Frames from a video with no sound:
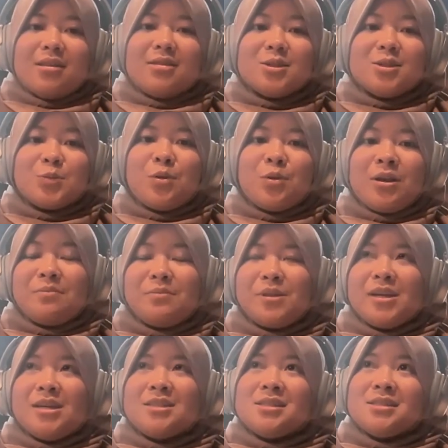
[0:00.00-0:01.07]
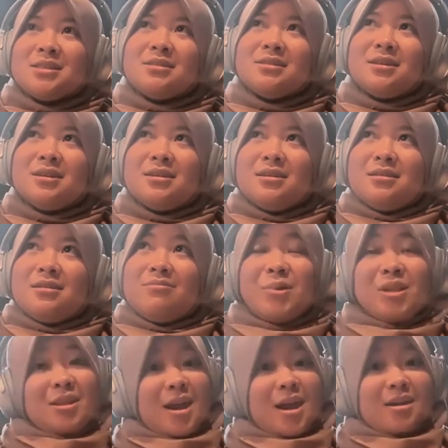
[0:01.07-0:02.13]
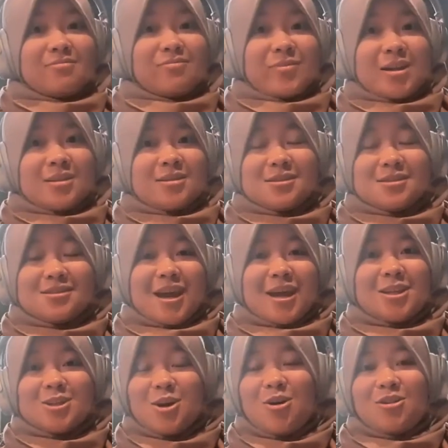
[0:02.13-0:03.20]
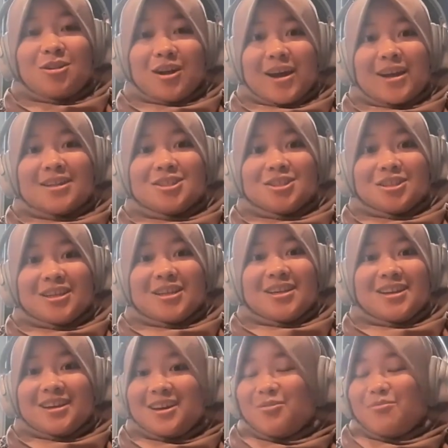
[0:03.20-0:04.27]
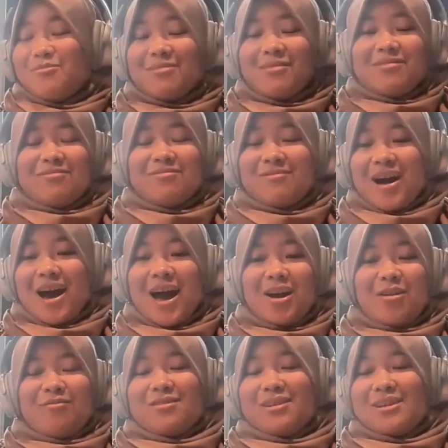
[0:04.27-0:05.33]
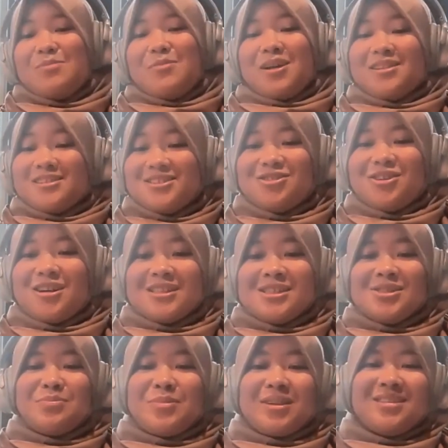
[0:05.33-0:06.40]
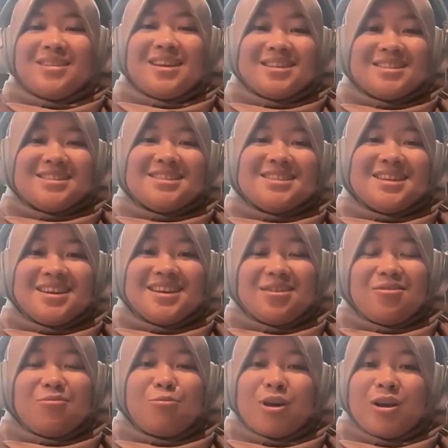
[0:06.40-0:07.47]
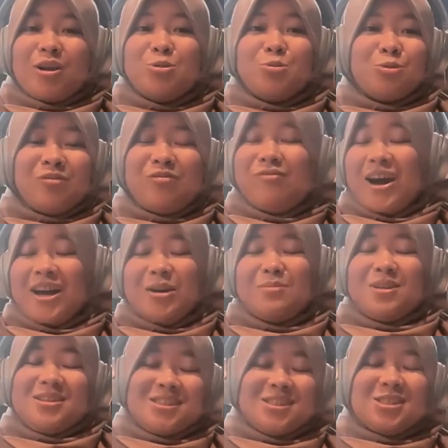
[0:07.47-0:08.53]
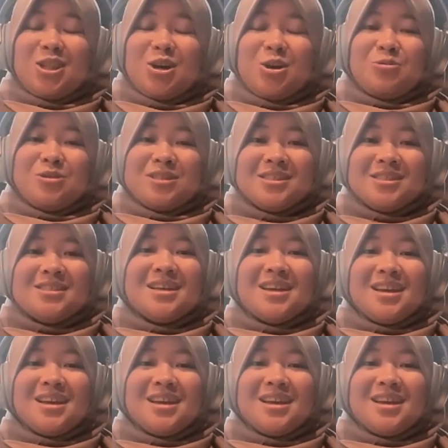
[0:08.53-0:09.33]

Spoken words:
this one place. But yeah, that's all actually. I have an email address, but that's where you will find me the slowest.